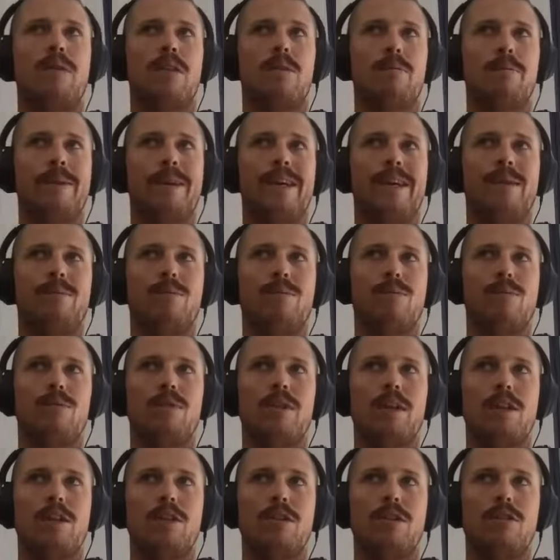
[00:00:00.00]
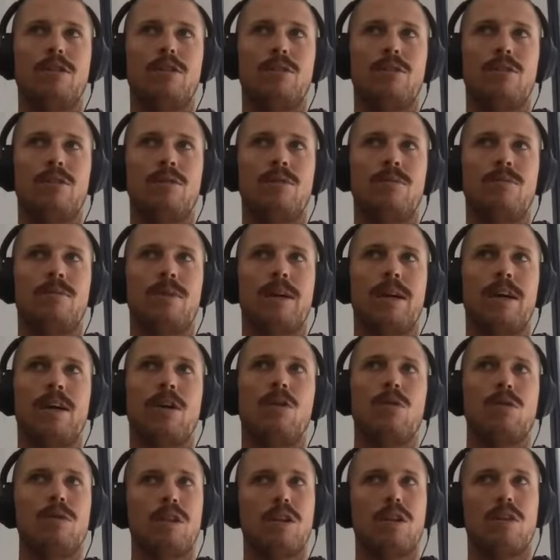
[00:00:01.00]
the people than you do by
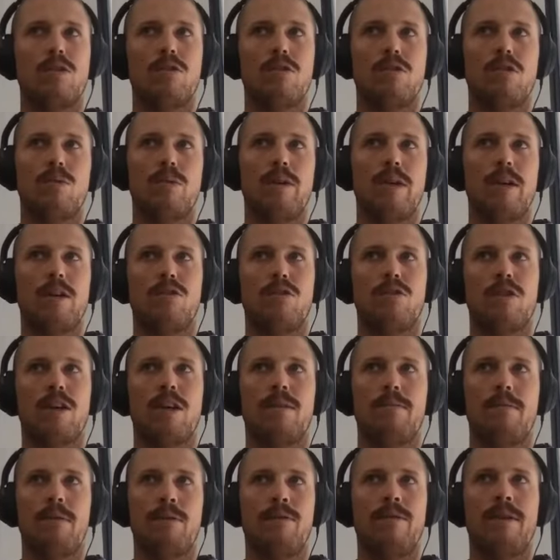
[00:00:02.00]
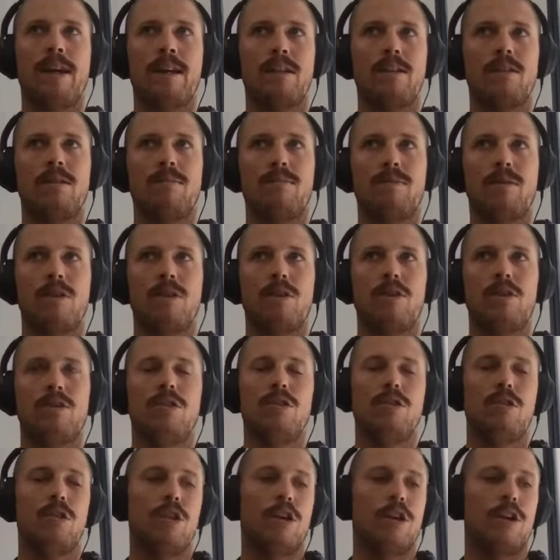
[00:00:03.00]
holding on to it and trying to perfect it, because you
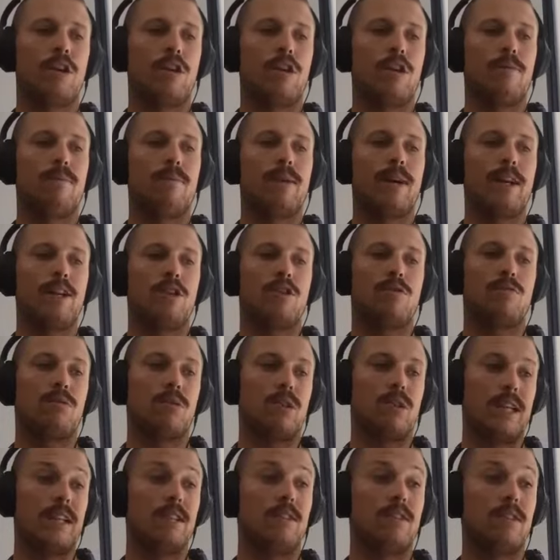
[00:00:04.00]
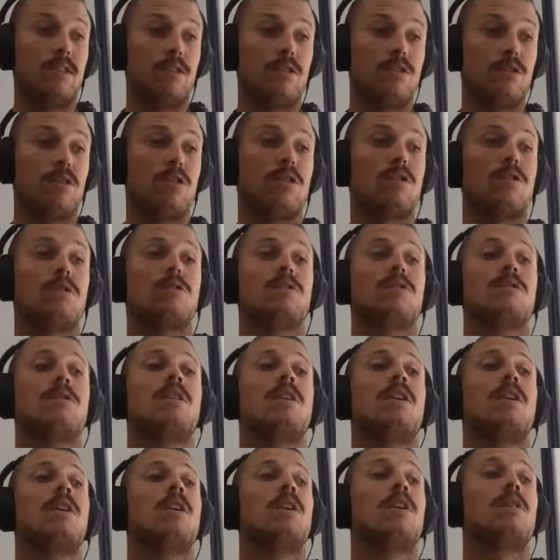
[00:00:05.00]
learn a lot by just releasing songs,
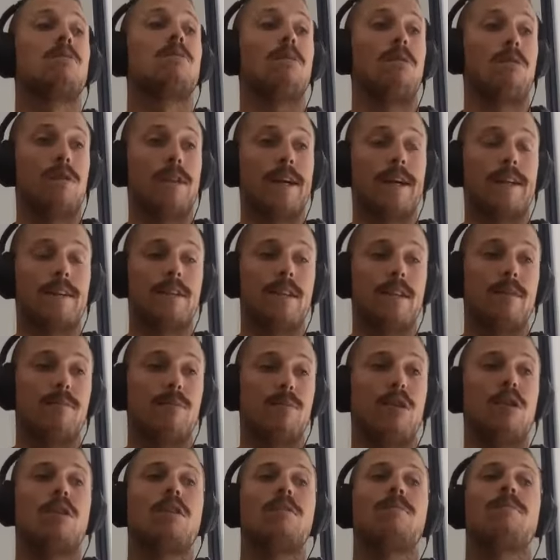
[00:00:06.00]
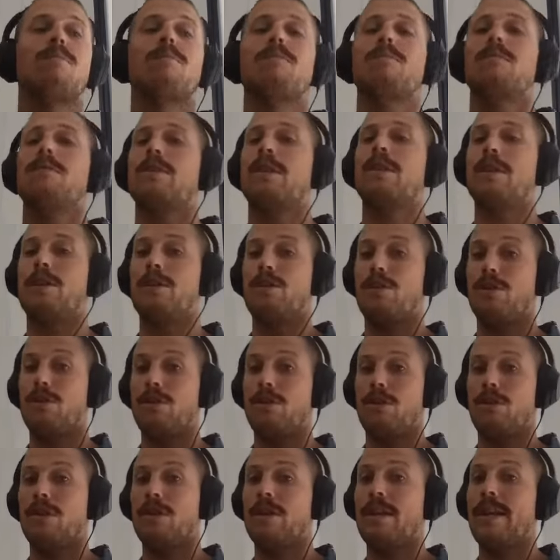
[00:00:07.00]
reflecting upon them. Then
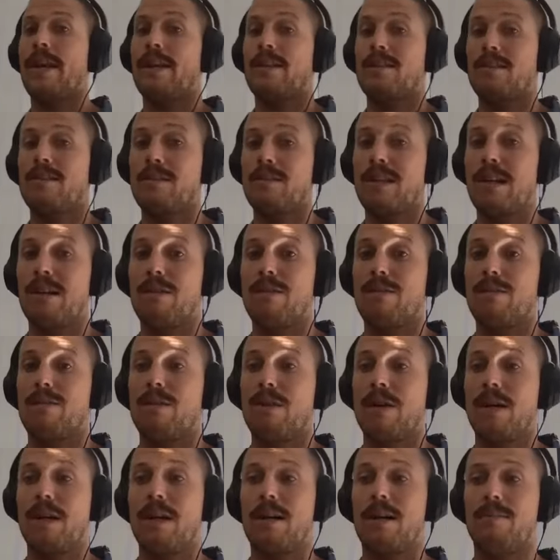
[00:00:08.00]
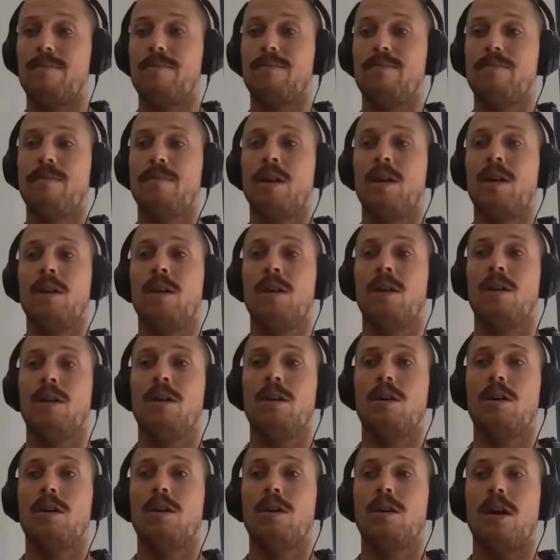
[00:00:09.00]
the next stuff,
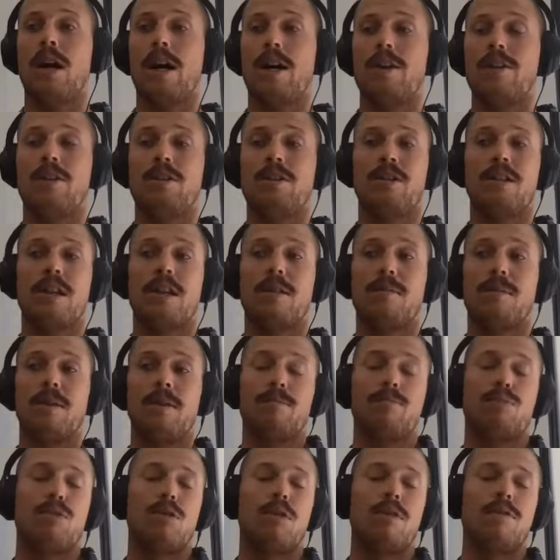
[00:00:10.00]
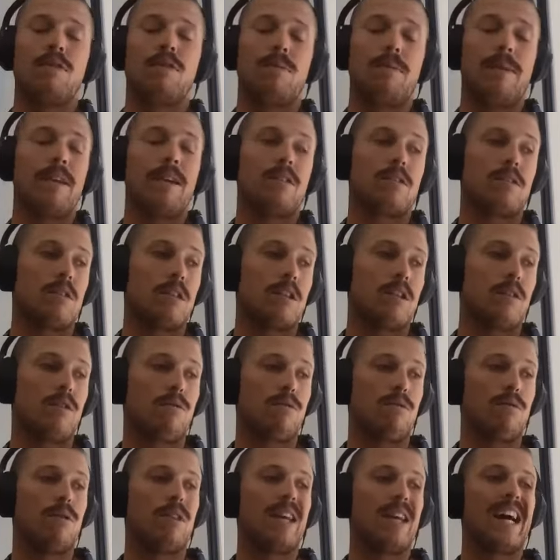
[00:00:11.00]
I just think it improves immensely
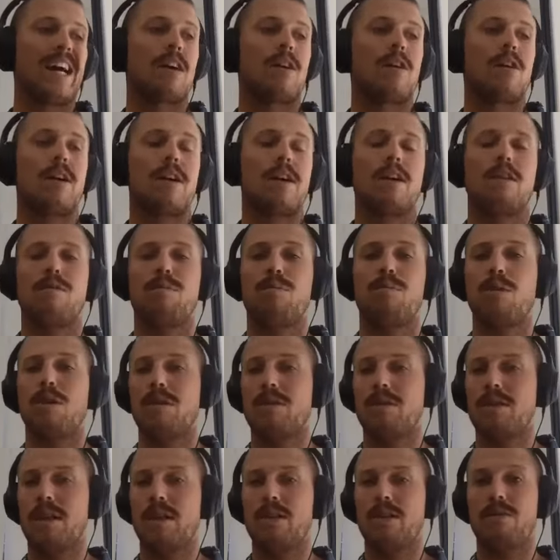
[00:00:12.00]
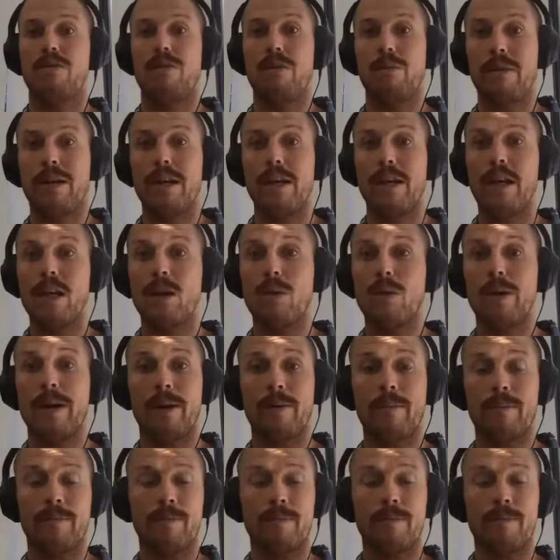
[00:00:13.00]
through that kind of process for me anyway.